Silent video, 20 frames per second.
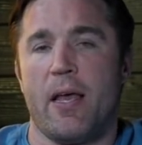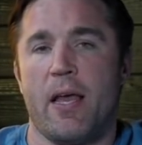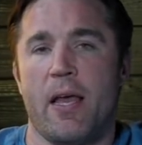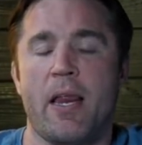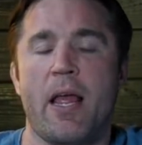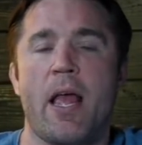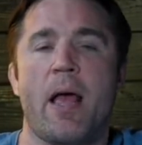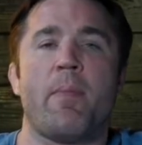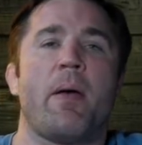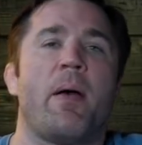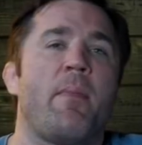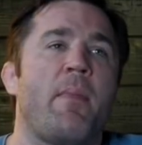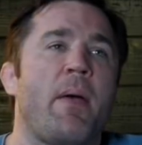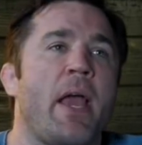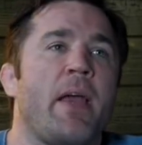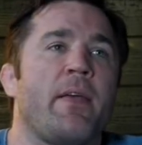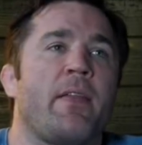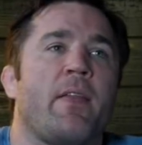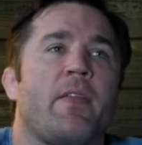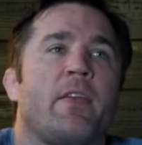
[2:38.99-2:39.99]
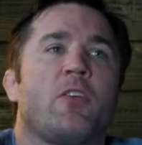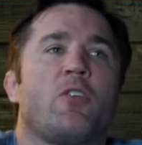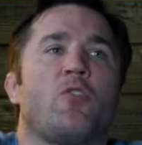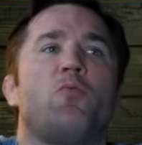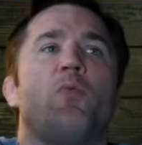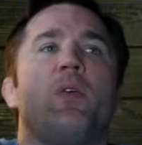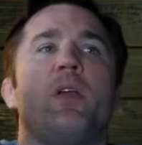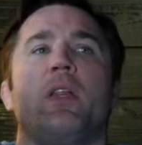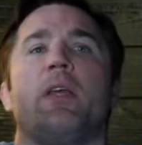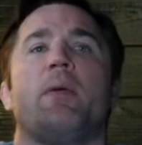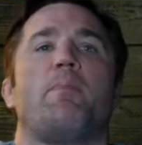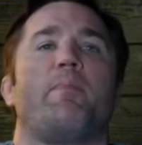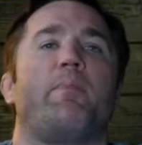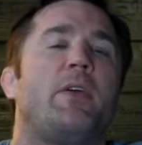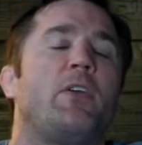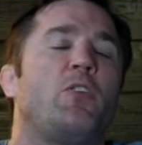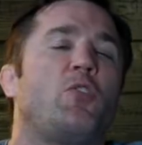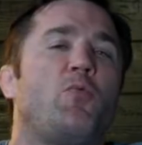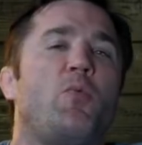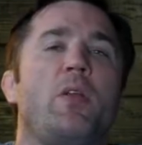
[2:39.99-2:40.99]
in MMA that this
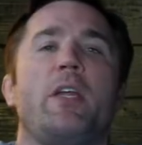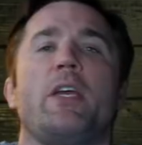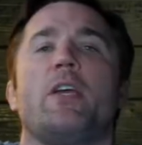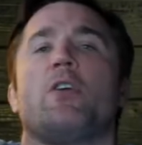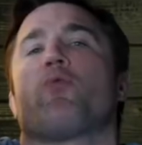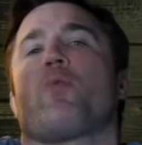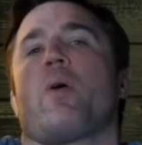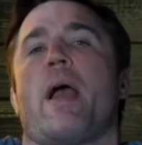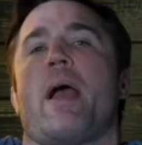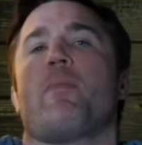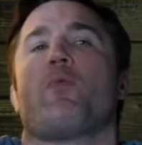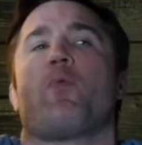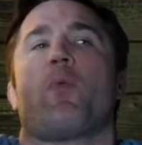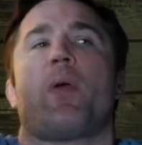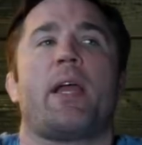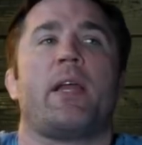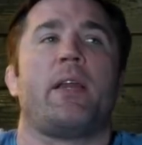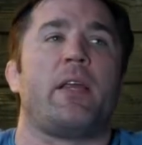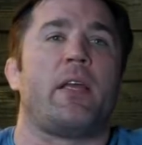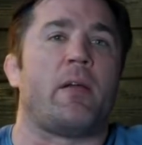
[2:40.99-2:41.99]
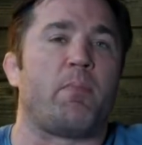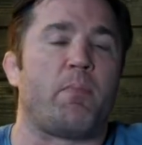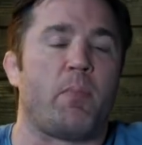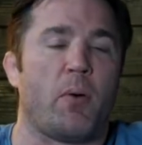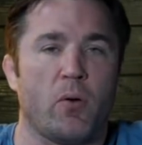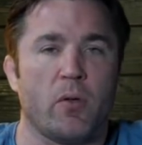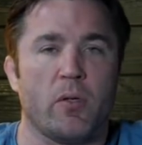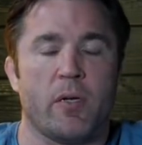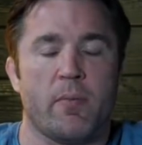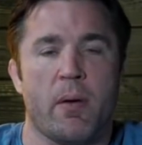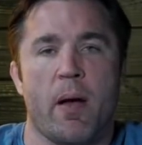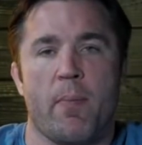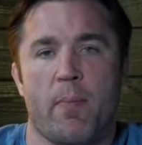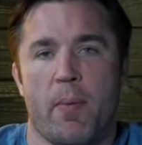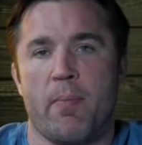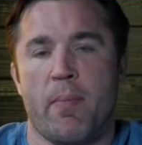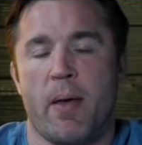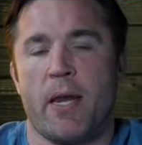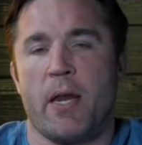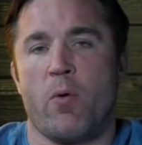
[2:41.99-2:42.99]
really grabbed Randy and pulled him up
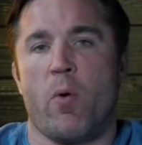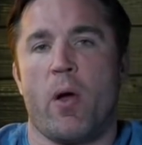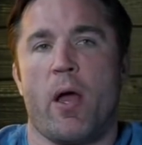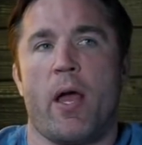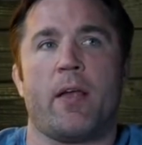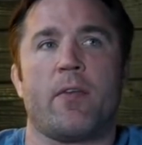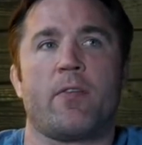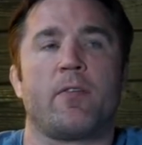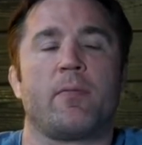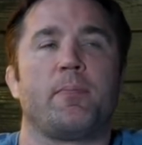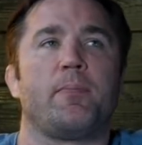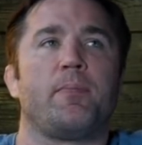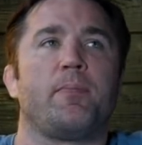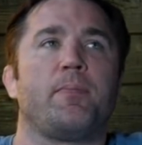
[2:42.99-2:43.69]
in many ways.